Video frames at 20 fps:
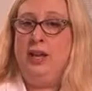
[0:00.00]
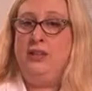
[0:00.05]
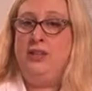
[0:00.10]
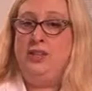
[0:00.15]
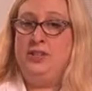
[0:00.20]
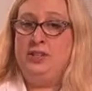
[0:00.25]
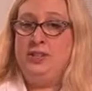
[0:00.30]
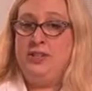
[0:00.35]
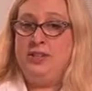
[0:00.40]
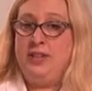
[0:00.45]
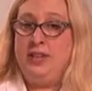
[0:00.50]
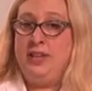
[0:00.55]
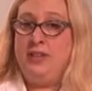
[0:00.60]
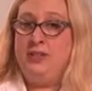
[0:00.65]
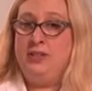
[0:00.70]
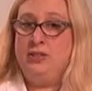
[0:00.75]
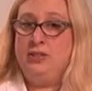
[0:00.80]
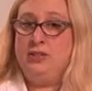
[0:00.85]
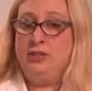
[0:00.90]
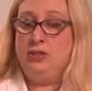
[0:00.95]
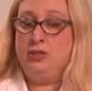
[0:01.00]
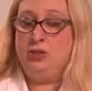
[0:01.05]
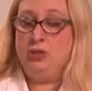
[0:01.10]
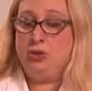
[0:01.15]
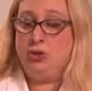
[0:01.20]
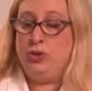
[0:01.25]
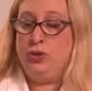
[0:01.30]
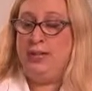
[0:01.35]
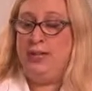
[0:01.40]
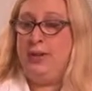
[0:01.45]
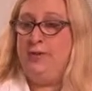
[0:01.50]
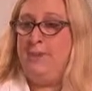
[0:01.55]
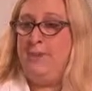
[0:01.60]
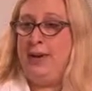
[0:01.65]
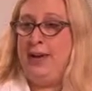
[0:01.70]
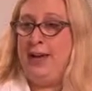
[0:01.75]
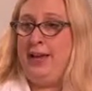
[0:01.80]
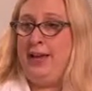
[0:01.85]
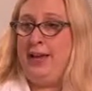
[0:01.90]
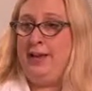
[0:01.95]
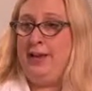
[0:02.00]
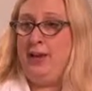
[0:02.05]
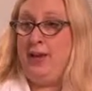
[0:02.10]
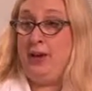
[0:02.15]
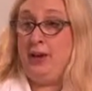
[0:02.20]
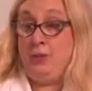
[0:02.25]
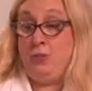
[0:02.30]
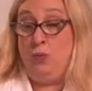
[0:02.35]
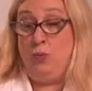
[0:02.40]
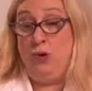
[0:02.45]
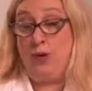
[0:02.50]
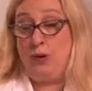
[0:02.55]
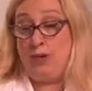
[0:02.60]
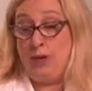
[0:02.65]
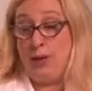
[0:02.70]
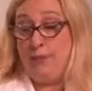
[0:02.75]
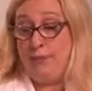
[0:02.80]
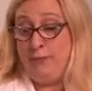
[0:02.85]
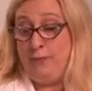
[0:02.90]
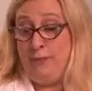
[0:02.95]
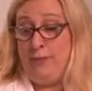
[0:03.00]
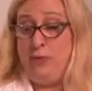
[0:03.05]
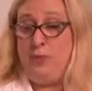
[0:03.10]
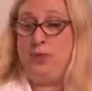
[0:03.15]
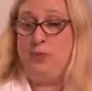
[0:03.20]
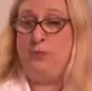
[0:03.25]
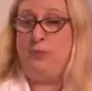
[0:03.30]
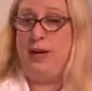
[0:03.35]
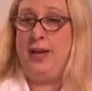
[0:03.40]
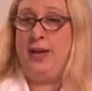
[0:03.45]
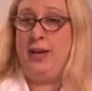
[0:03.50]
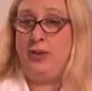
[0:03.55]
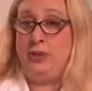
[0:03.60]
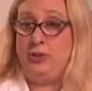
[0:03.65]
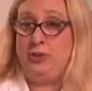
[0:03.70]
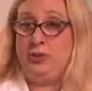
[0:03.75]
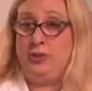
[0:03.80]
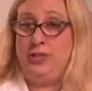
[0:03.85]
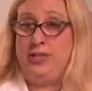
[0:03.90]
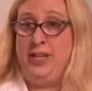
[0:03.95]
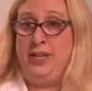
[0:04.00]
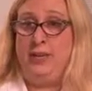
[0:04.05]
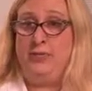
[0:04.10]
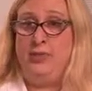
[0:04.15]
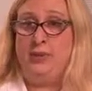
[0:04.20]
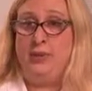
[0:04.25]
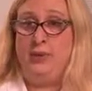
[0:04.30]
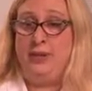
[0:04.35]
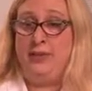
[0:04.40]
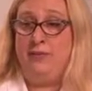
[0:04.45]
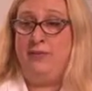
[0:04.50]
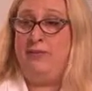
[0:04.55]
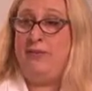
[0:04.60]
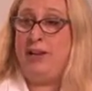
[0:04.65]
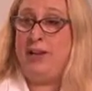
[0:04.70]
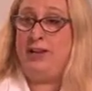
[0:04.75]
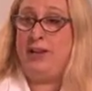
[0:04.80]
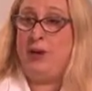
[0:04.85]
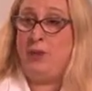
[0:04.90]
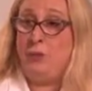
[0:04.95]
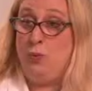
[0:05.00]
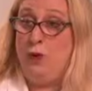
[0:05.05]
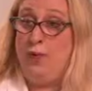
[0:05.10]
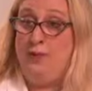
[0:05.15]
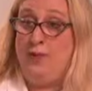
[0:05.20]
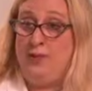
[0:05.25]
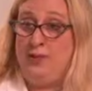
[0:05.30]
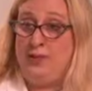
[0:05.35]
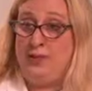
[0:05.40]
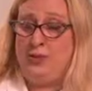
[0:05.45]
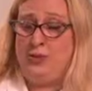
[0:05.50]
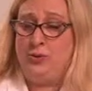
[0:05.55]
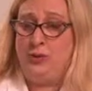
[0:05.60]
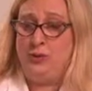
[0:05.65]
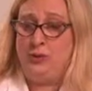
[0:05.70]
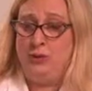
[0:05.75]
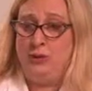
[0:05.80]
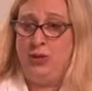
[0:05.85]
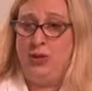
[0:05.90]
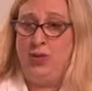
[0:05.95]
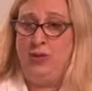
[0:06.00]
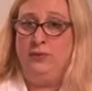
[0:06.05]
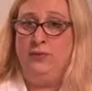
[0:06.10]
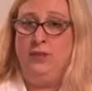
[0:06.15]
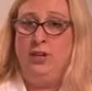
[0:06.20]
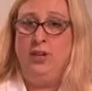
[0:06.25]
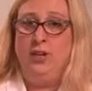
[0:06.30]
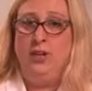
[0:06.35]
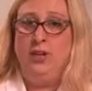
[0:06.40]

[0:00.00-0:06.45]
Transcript: This is then treated by and worked up first by ultrasound so we can find out what veins are involved.